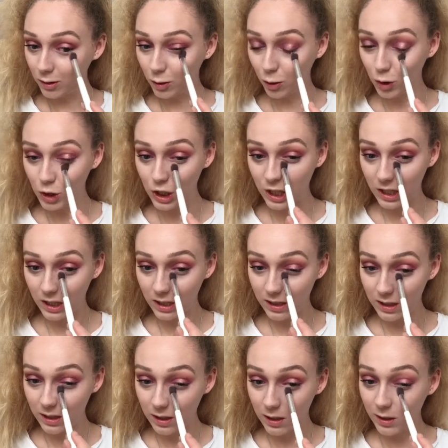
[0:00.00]
dodgy.
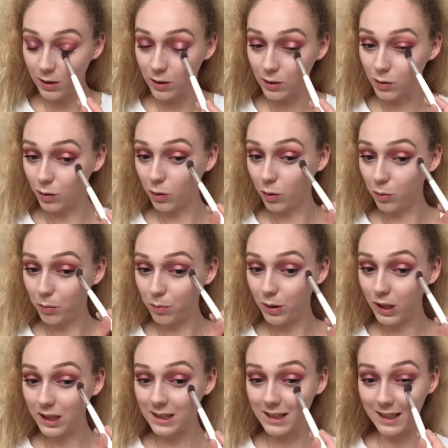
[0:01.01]
So
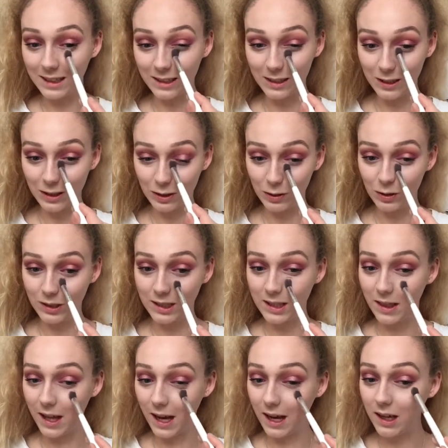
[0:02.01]
please
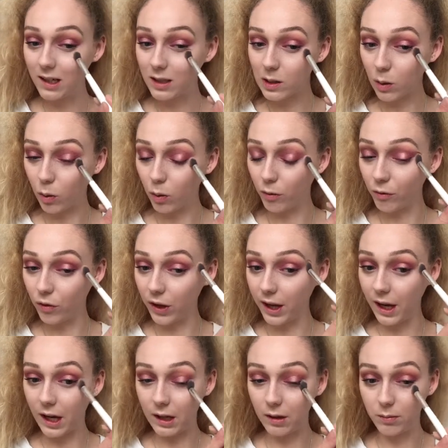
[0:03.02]
excuse that.
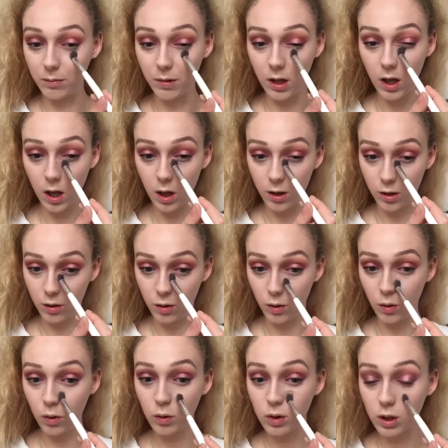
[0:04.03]
Hopefully I am
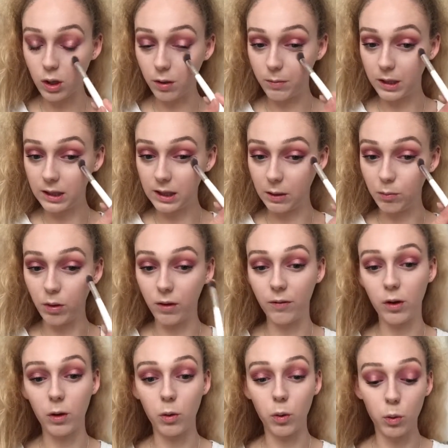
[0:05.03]
not coming down
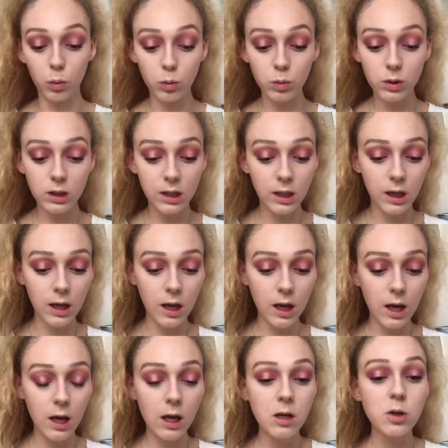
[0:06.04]
with the cold.
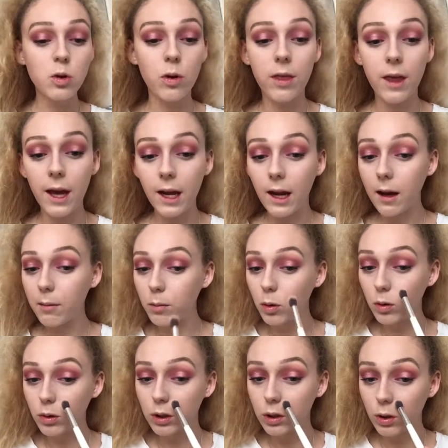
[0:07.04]
So then I'm
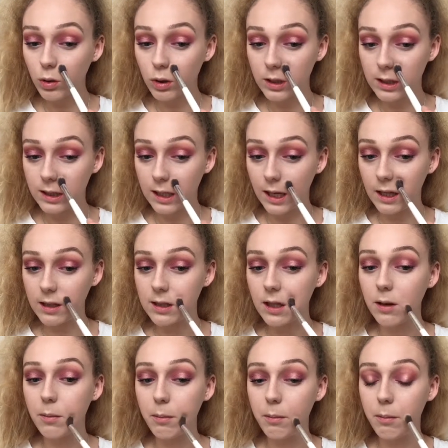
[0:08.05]
going to set
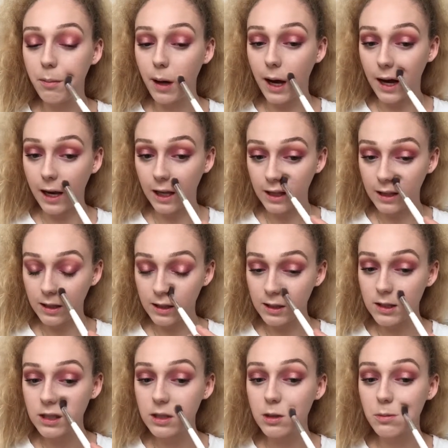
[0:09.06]
my
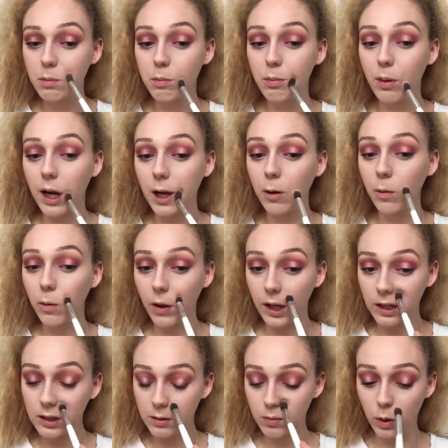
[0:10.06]
smile
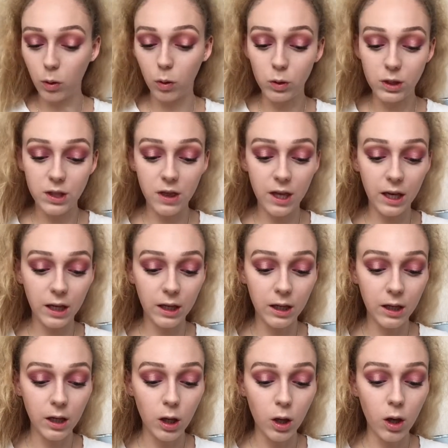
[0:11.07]
lines because they